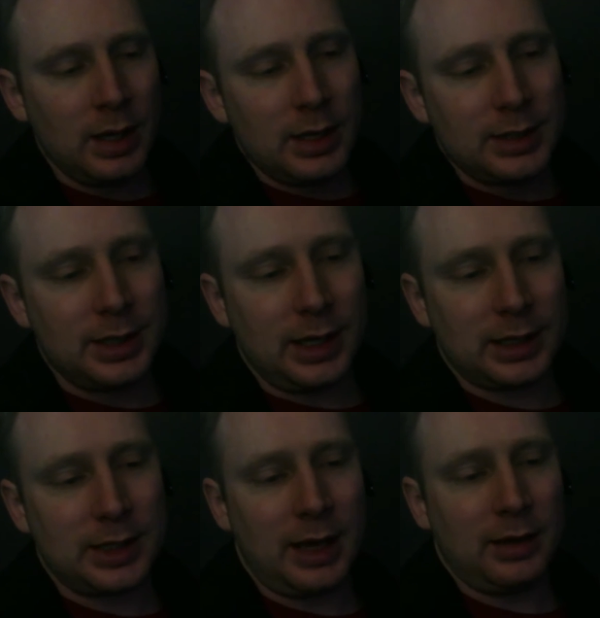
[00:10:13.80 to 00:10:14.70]
Zin
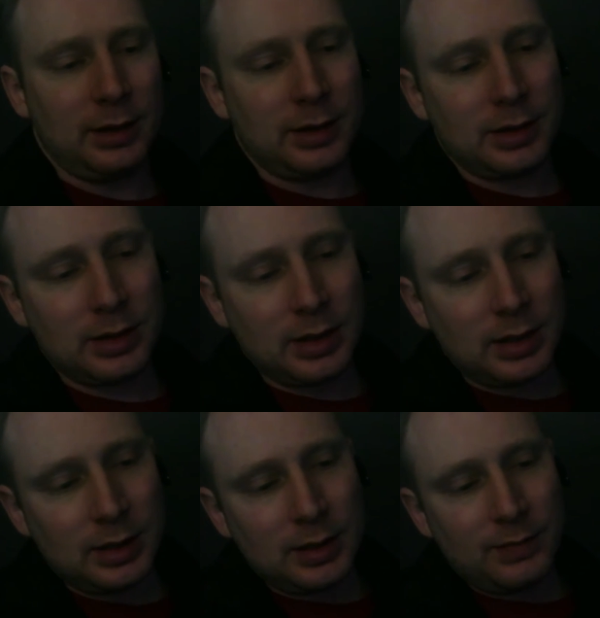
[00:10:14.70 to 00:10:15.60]
exhaled.
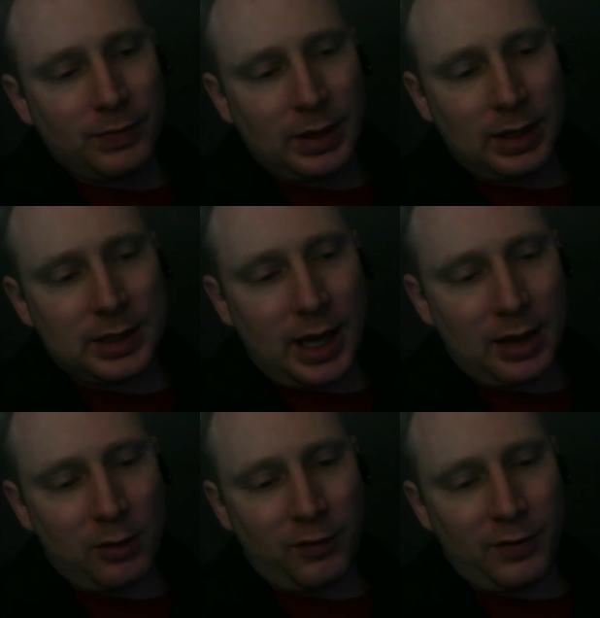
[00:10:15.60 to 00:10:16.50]
It is I
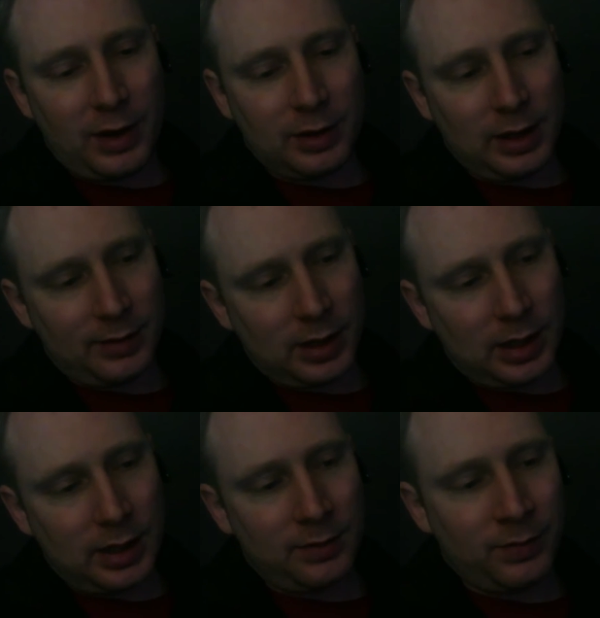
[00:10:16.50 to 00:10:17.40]
who failed, Ava
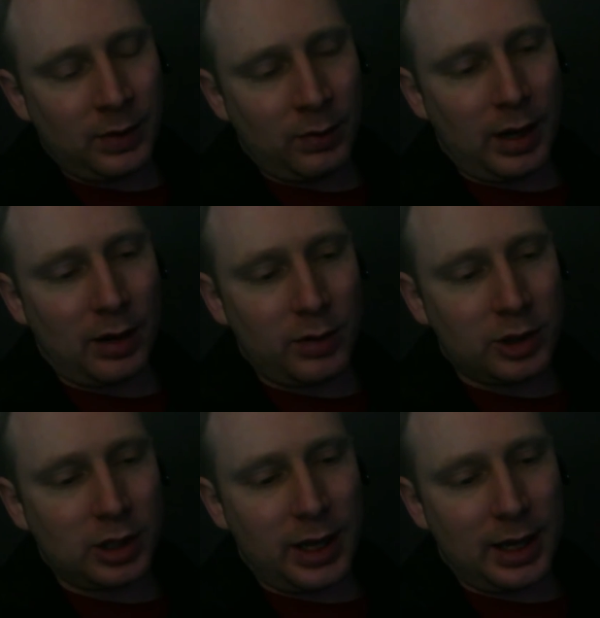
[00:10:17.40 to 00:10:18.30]
9. When I
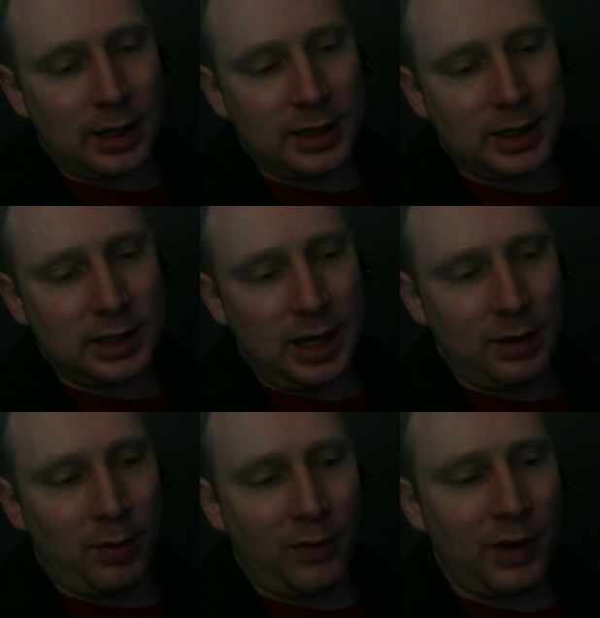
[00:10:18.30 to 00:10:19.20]
originally analyzed the data
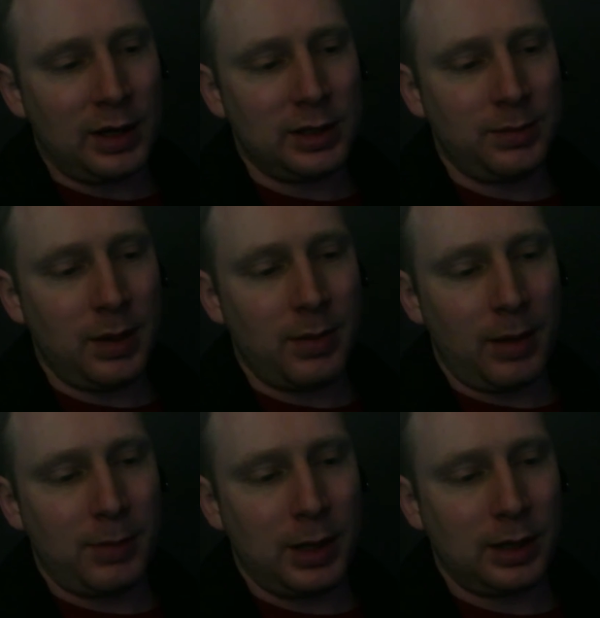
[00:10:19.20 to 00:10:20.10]
provided to me by
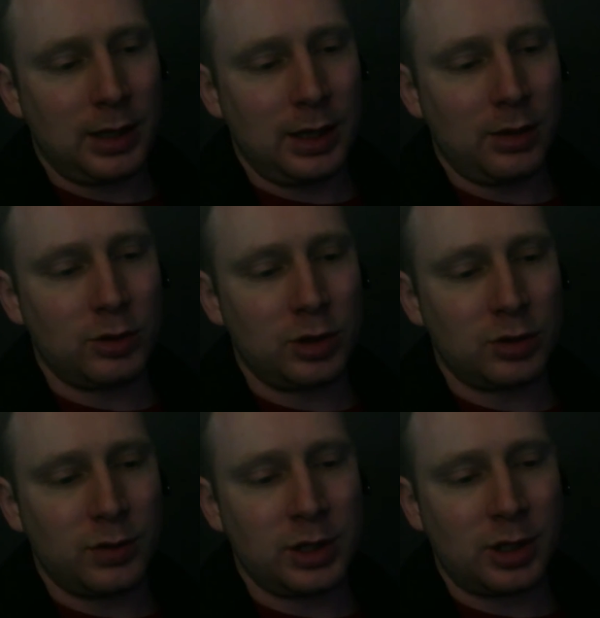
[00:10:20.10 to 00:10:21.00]
King Ojo's
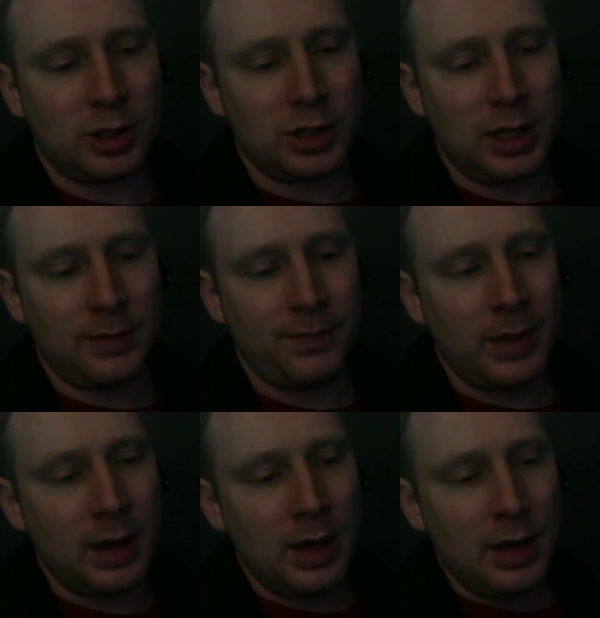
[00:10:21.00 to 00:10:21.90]
research team,
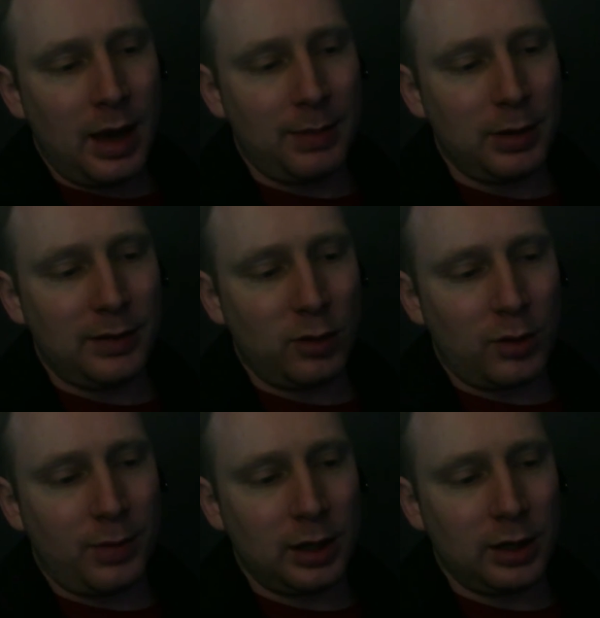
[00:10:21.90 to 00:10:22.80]
I believed
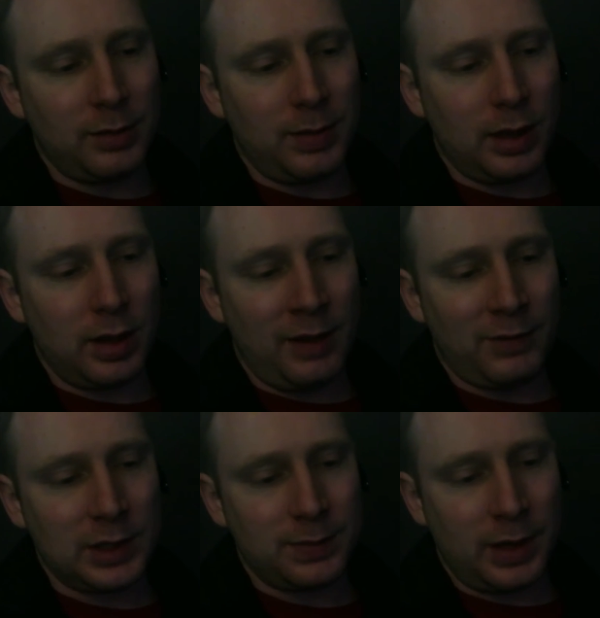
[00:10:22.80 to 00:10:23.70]
Orbana to be a
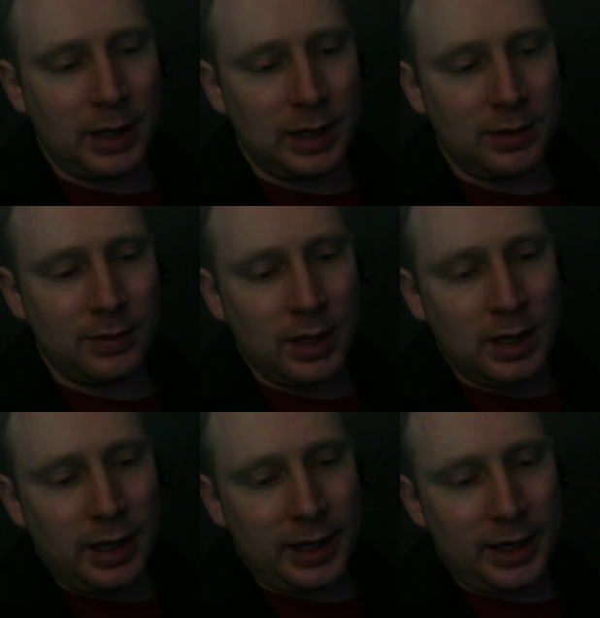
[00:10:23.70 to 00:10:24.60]
lifeless planet.
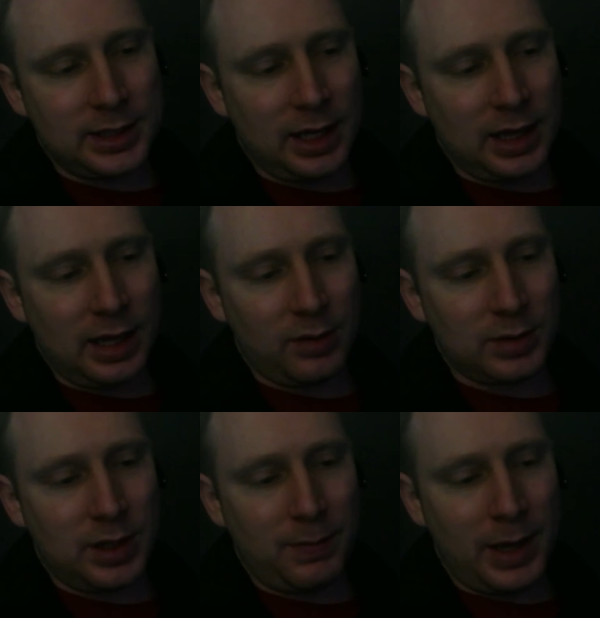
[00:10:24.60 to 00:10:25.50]
I stated that it was
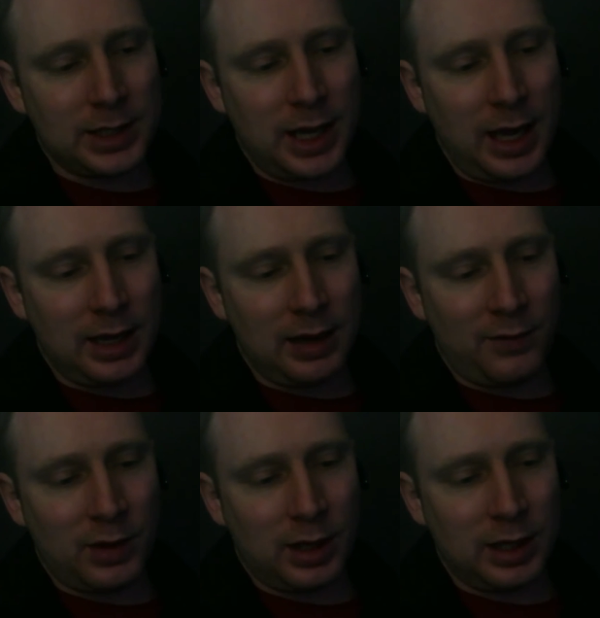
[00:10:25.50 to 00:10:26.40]
the best candidate for
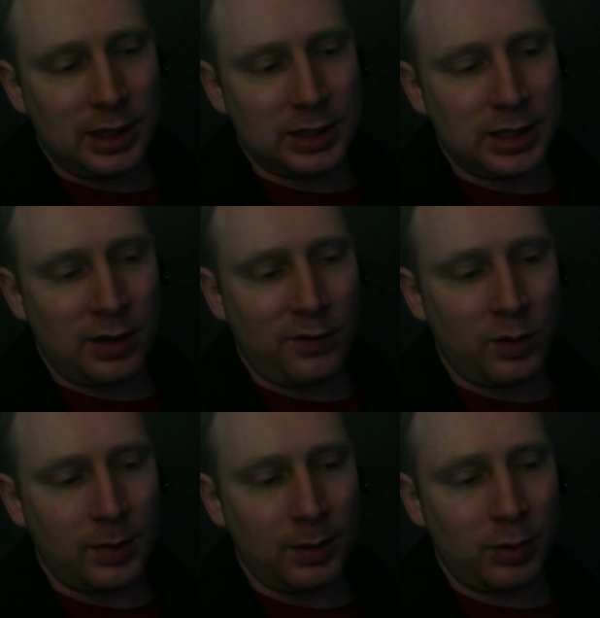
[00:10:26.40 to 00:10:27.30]
the King's
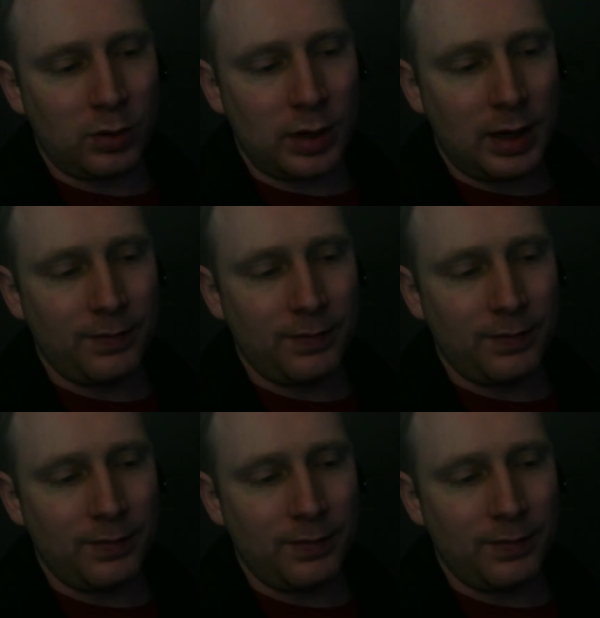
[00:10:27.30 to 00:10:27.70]
terraforming program.